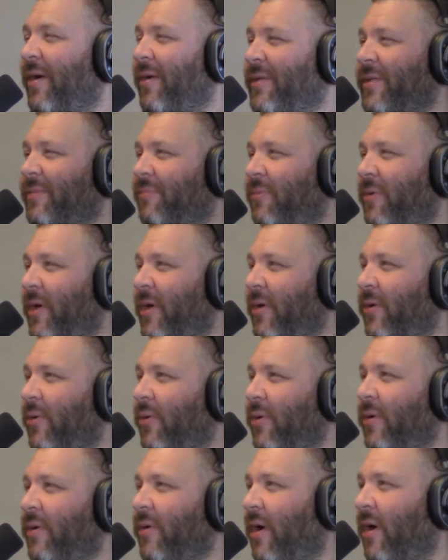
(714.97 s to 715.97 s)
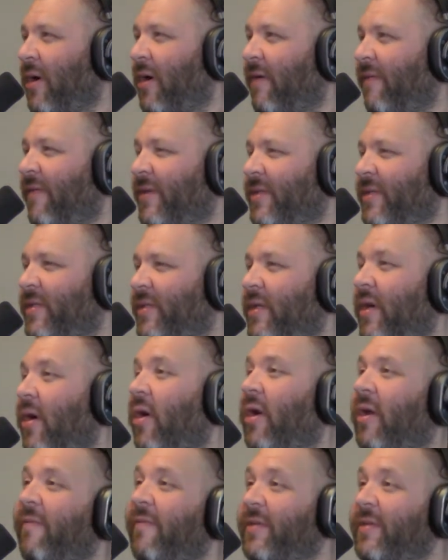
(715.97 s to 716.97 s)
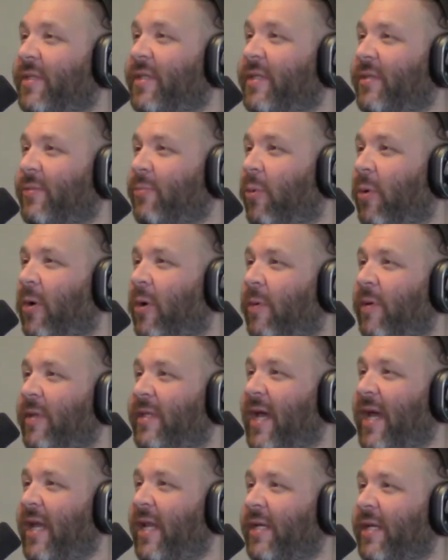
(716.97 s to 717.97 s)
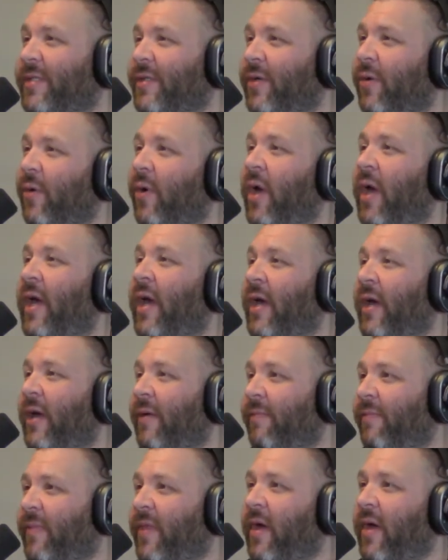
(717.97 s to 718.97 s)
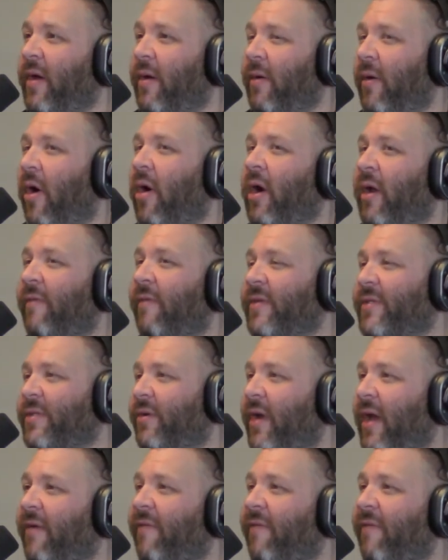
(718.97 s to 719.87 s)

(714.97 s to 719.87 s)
it's pretty cool. Archivists, archivists work with data. So the archivists are now